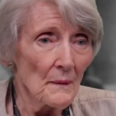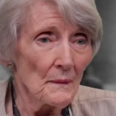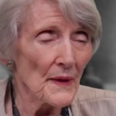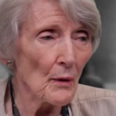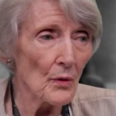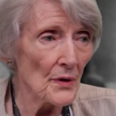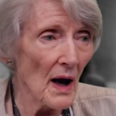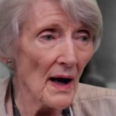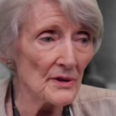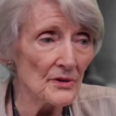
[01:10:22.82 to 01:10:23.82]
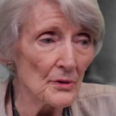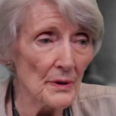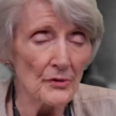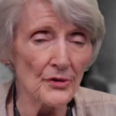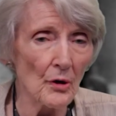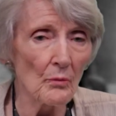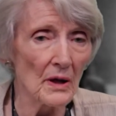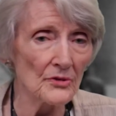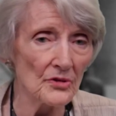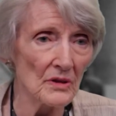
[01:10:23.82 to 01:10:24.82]
they were not doing so
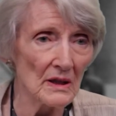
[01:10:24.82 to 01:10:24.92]
much,